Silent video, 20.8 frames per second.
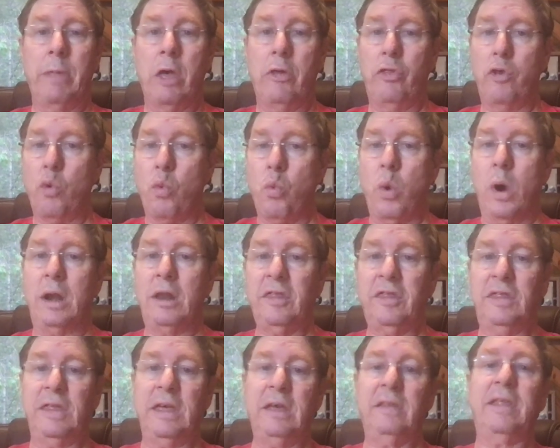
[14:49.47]
The one
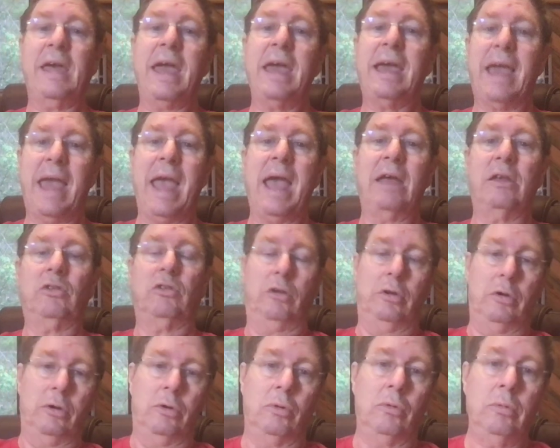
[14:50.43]
thing they can't
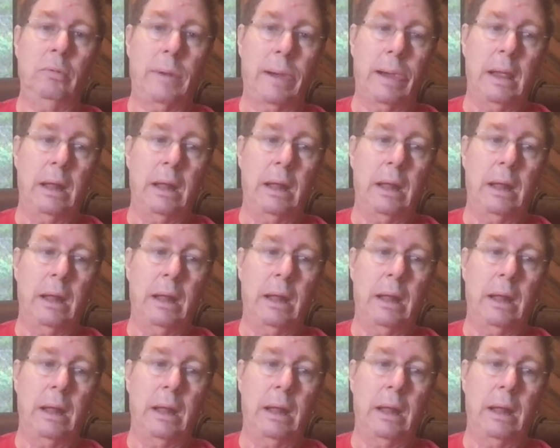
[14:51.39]
do